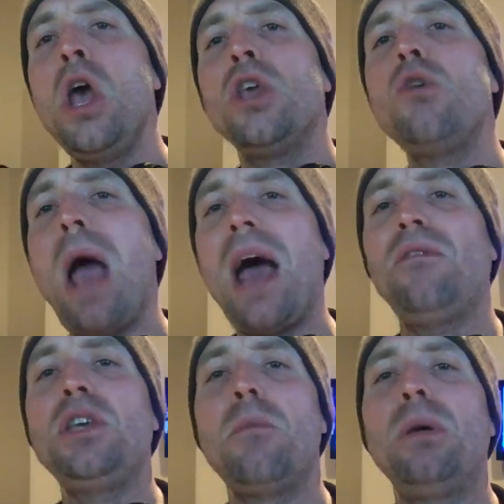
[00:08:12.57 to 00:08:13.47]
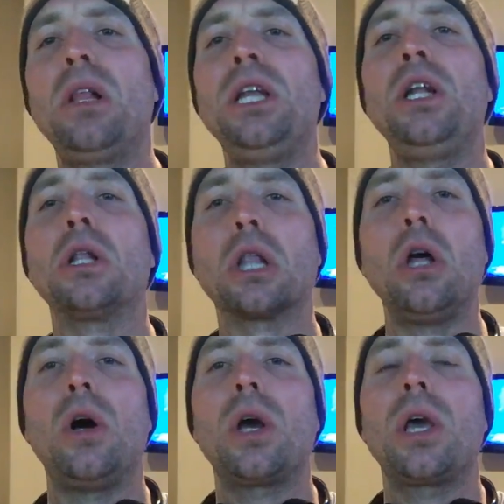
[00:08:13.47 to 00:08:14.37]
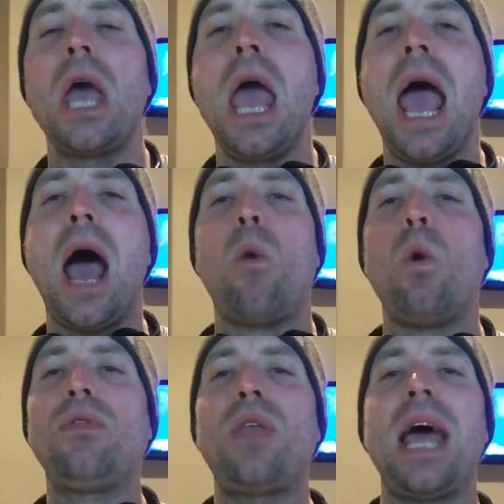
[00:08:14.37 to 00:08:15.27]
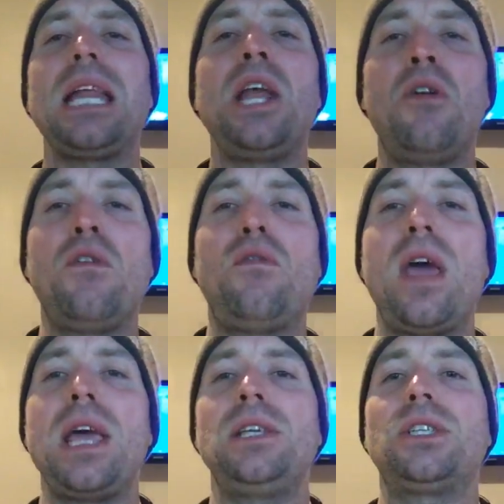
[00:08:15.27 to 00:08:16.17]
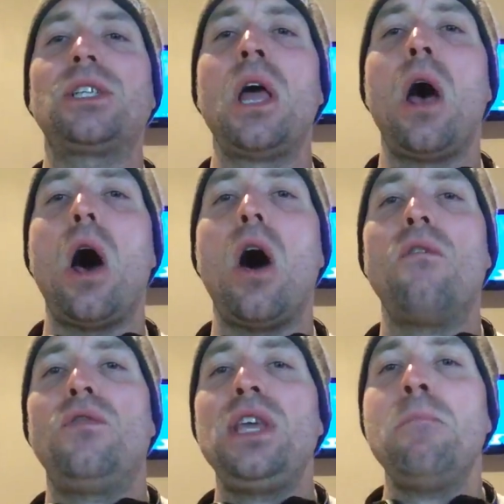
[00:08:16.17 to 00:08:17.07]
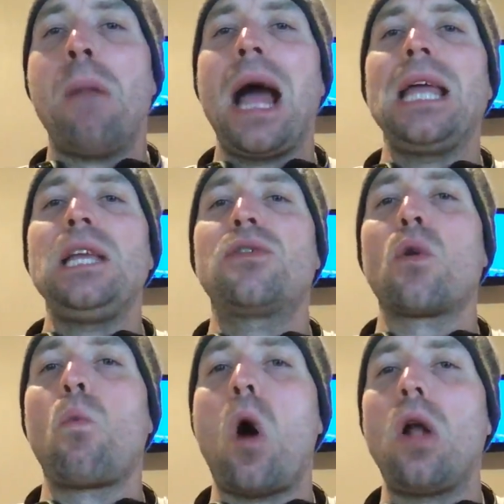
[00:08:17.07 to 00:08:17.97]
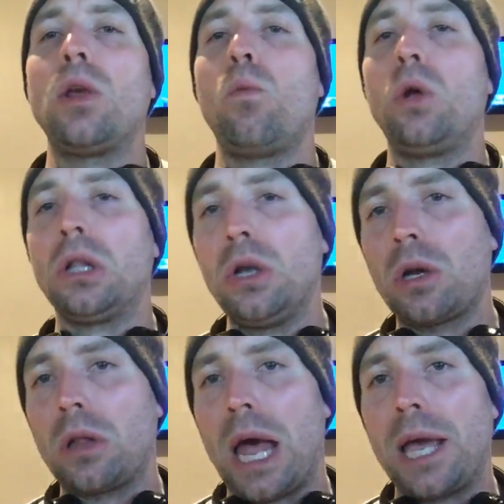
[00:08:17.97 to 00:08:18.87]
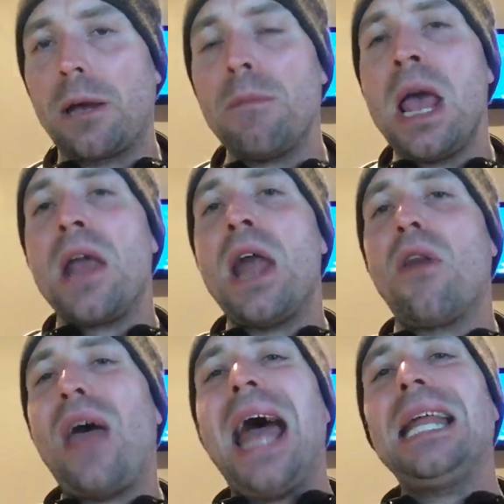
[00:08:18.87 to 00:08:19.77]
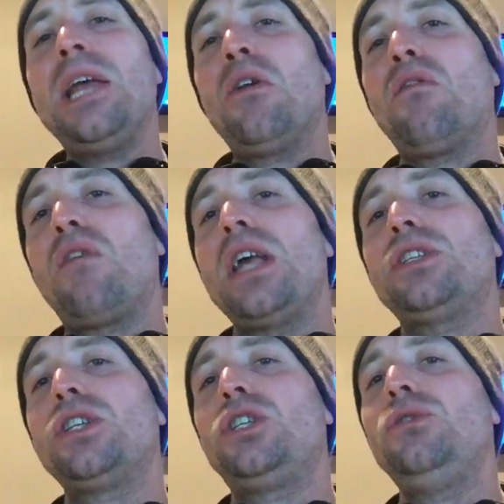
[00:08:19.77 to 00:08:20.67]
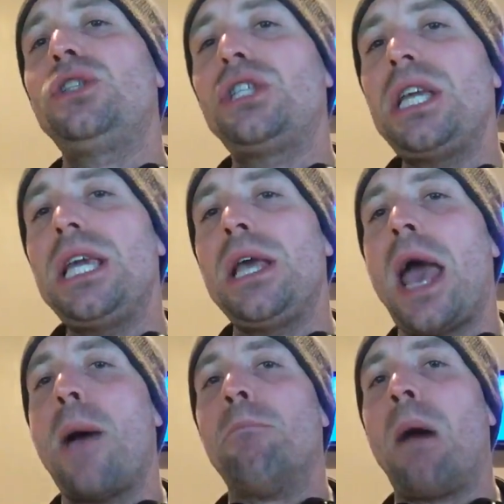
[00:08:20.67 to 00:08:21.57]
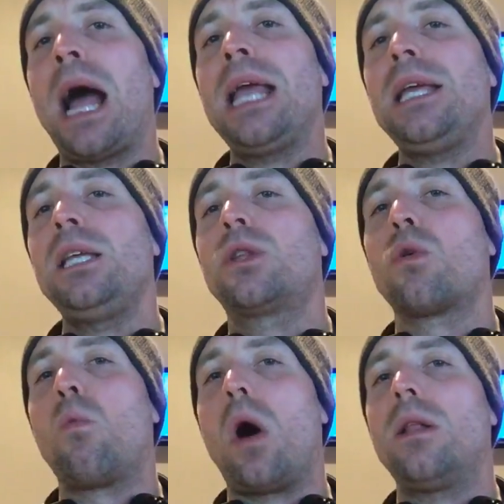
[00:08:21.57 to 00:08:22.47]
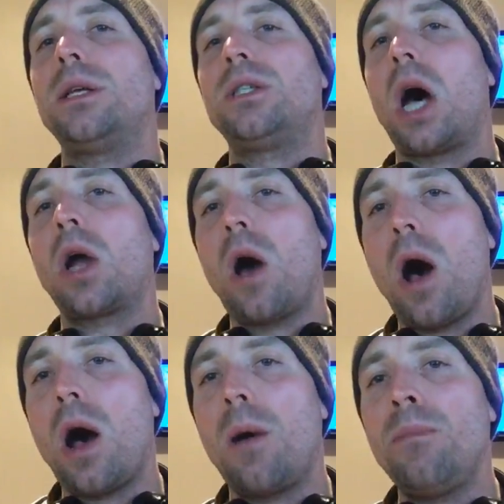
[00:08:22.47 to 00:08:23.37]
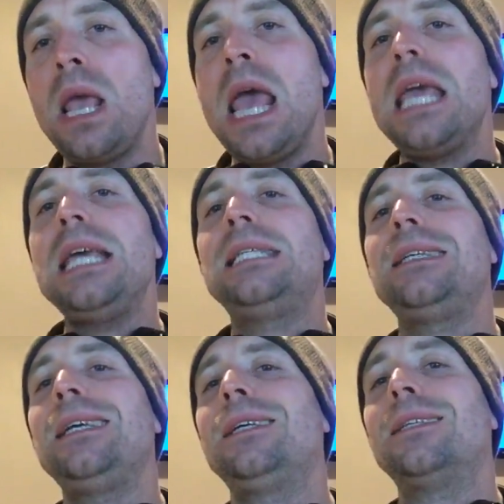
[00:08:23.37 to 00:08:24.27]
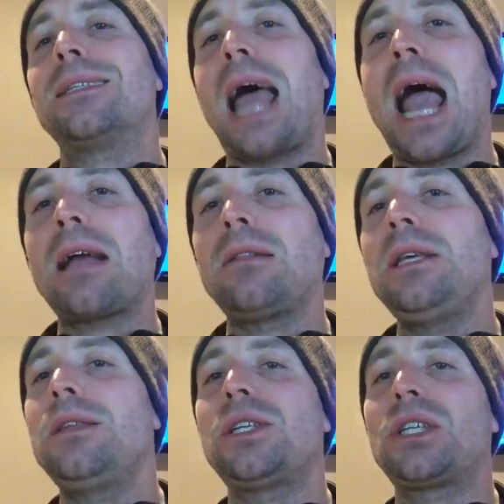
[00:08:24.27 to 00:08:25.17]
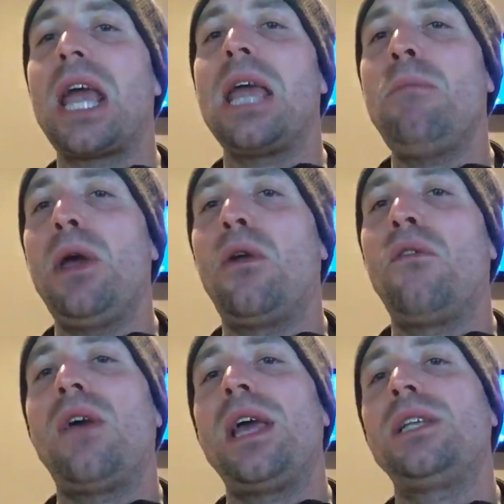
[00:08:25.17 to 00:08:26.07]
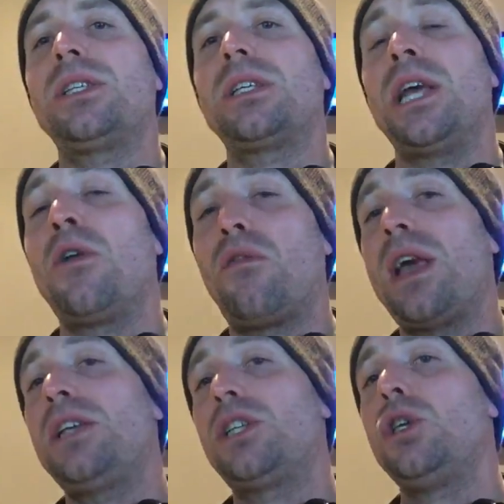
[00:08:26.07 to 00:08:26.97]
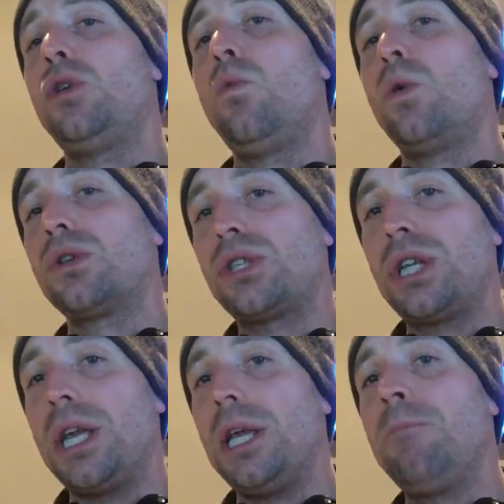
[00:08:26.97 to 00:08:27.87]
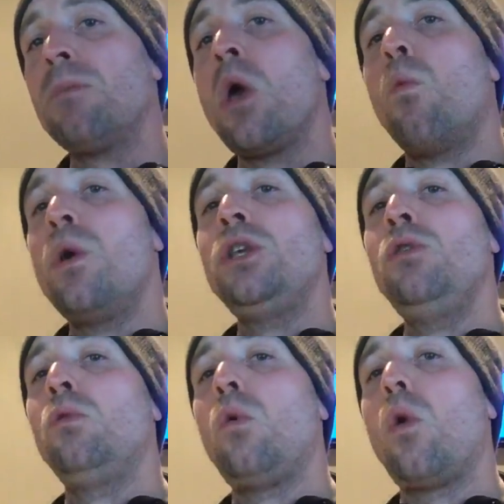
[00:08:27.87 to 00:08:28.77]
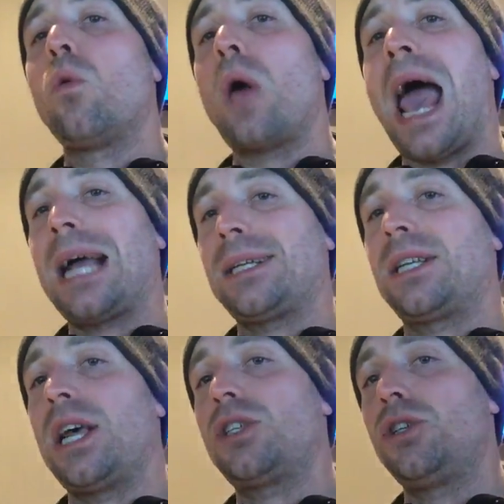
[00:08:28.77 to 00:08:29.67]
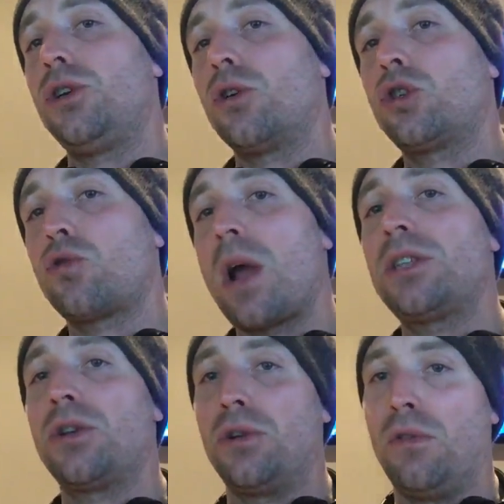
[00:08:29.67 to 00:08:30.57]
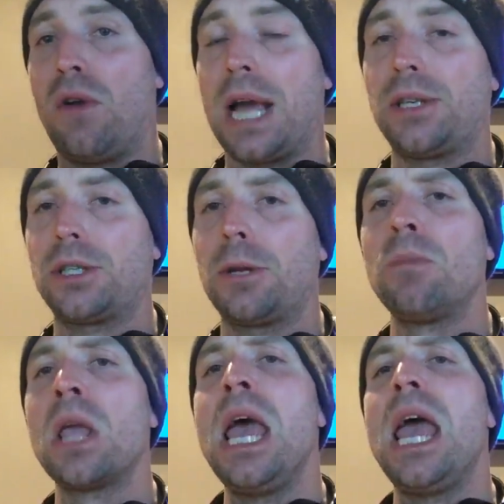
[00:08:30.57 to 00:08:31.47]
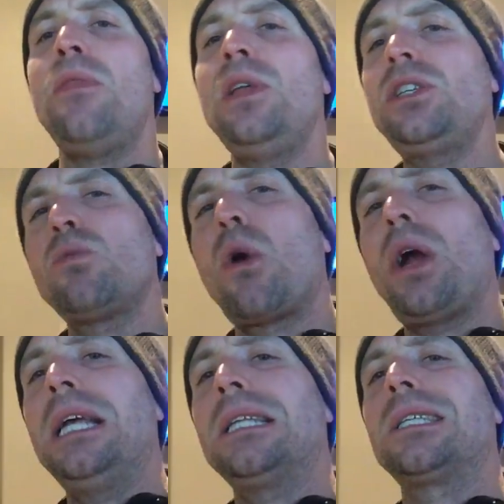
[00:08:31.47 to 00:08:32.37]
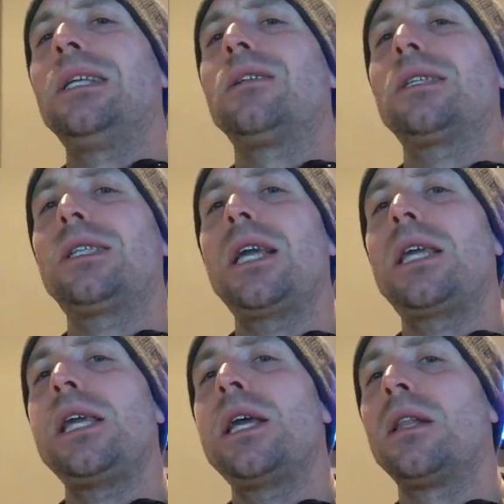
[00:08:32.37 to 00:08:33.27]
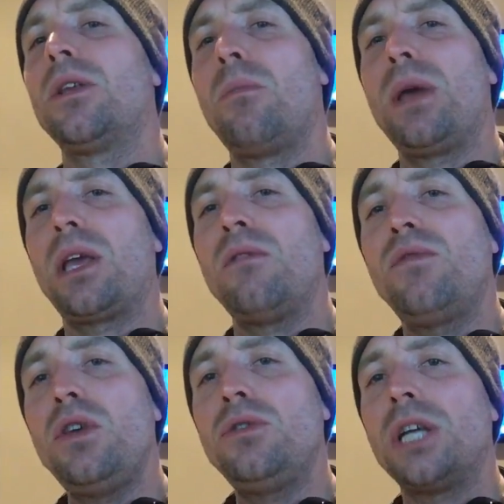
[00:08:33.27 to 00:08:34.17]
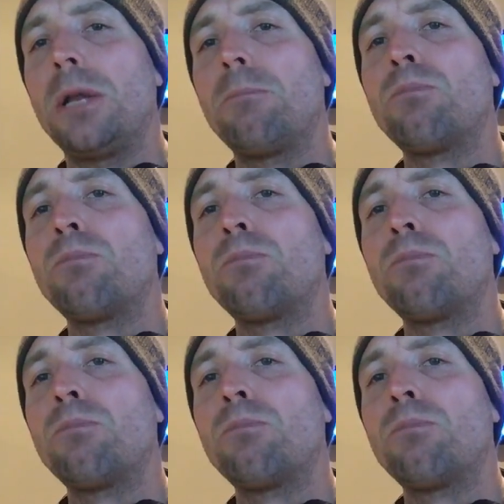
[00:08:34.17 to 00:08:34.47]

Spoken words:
you have the ability to look at what that interface of the MyEther wallet will look like. Now that interface that you see at myetherwallet.com is exactly the same interface that you will see when you access your Trezor device. And this is where it gets a little sticky and a little bit confusing.